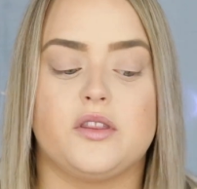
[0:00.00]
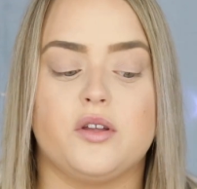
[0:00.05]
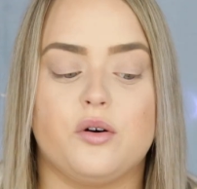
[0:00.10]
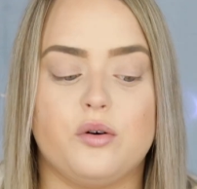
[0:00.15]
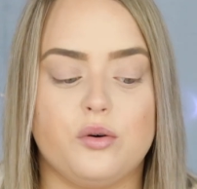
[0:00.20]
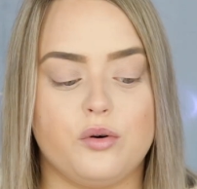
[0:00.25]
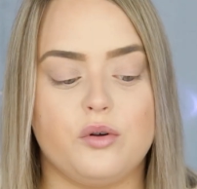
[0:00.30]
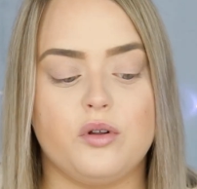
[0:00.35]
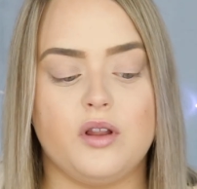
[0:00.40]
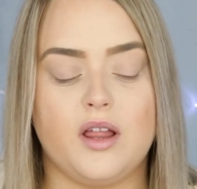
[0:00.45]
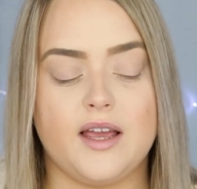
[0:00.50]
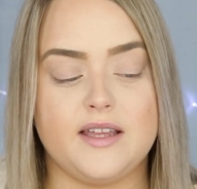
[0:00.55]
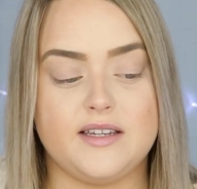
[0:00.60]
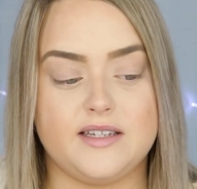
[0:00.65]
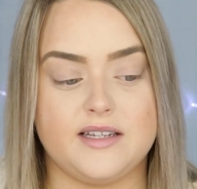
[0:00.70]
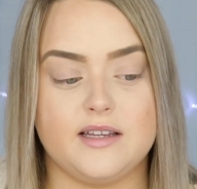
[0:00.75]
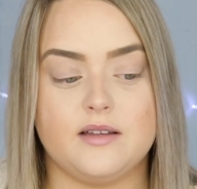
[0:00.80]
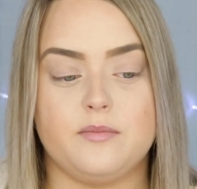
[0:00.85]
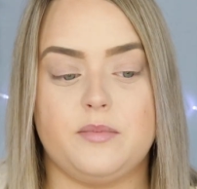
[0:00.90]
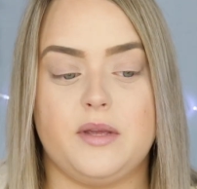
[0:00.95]
The whole
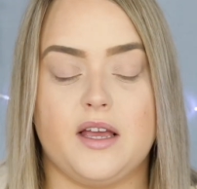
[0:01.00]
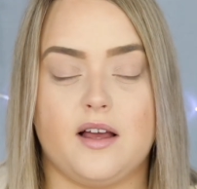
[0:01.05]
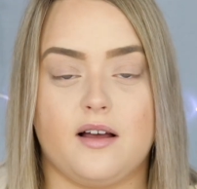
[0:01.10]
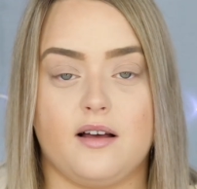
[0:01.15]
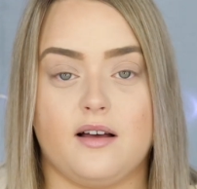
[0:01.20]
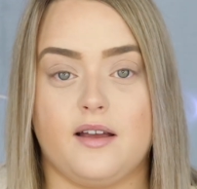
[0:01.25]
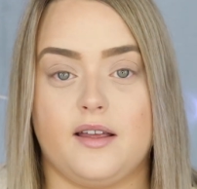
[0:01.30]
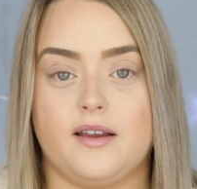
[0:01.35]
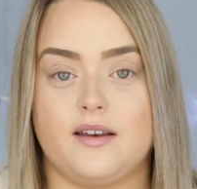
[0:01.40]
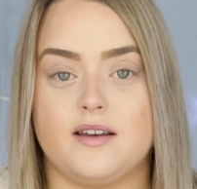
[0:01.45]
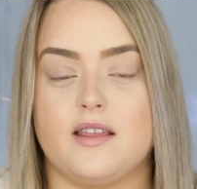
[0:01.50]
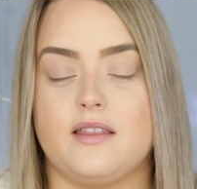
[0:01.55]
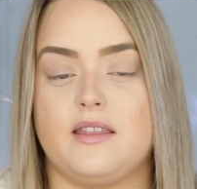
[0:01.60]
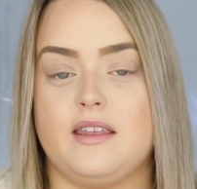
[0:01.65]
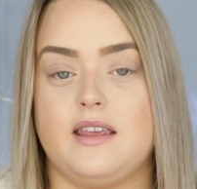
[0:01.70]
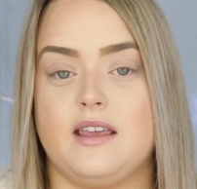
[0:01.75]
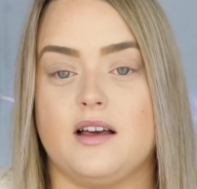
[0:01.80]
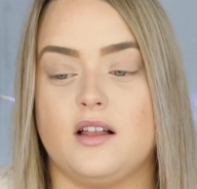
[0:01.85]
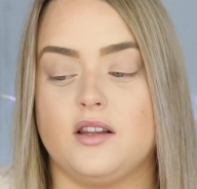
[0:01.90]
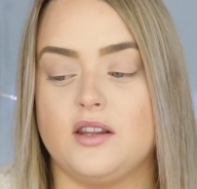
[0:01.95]
idea behind
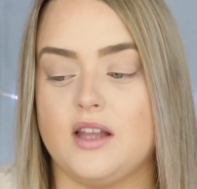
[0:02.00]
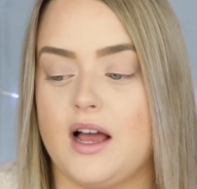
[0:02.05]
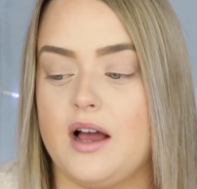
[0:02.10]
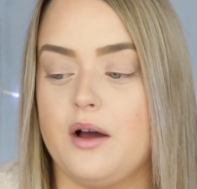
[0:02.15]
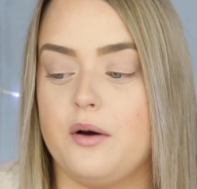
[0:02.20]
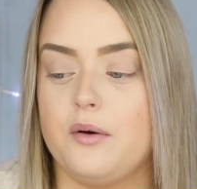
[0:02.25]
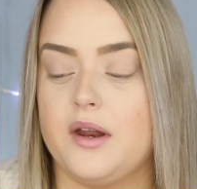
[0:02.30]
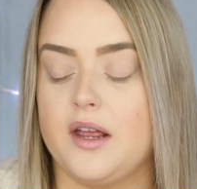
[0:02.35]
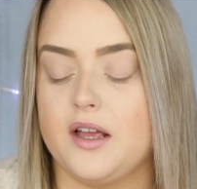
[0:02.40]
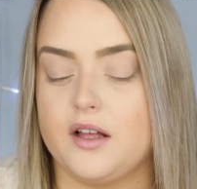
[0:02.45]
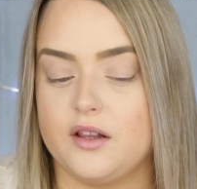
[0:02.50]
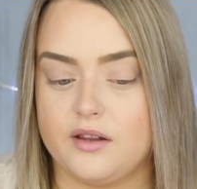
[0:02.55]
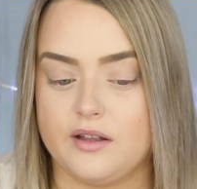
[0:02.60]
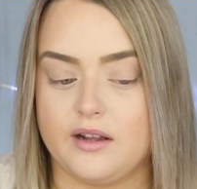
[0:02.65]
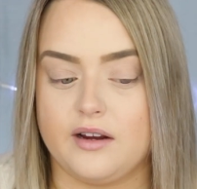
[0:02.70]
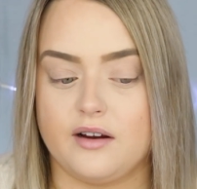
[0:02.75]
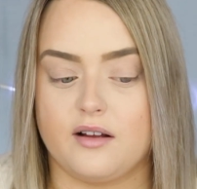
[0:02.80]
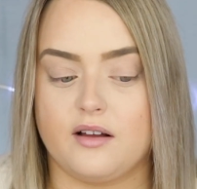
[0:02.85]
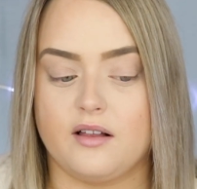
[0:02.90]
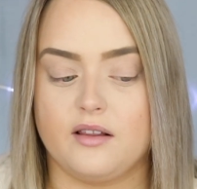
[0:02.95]
the Loud and
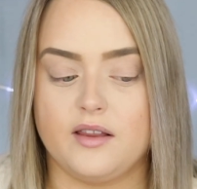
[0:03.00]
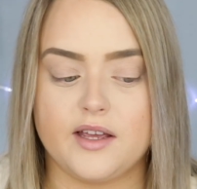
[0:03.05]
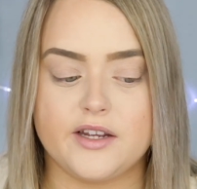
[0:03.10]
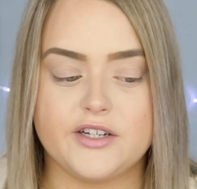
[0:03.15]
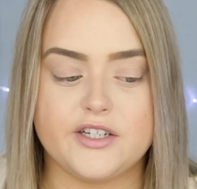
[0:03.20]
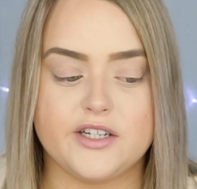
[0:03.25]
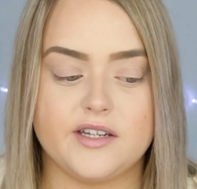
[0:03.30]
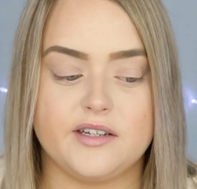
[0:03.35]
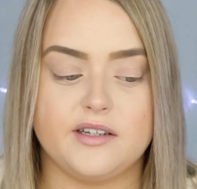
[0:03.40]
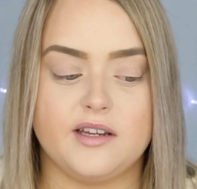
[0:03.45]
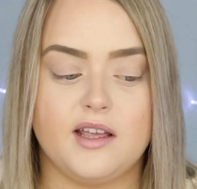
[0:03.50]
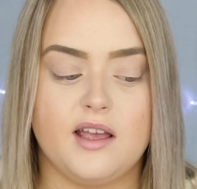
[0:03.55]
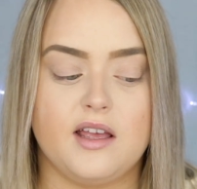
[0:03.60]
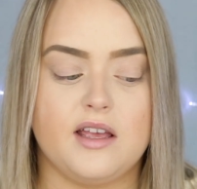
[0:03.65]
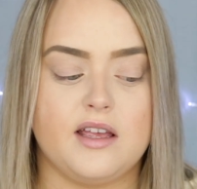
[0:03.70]
Clear collection